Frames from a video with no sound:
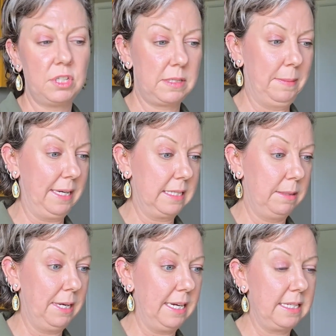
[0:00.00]
just makes
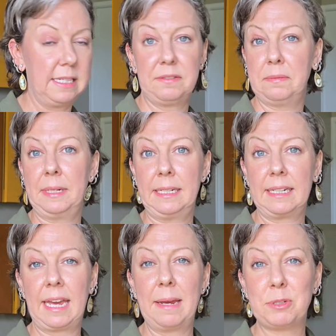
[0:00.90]
it a bit easier for me to
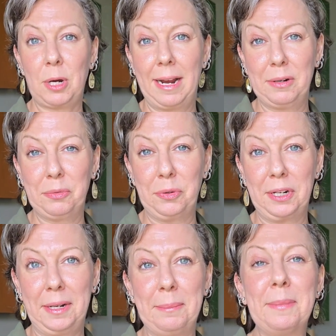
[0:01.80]
keep track of what
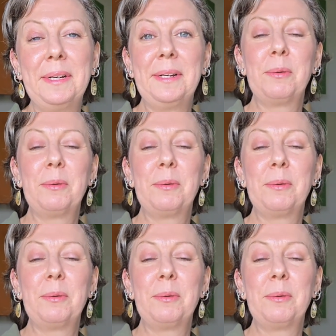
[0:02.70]
I'm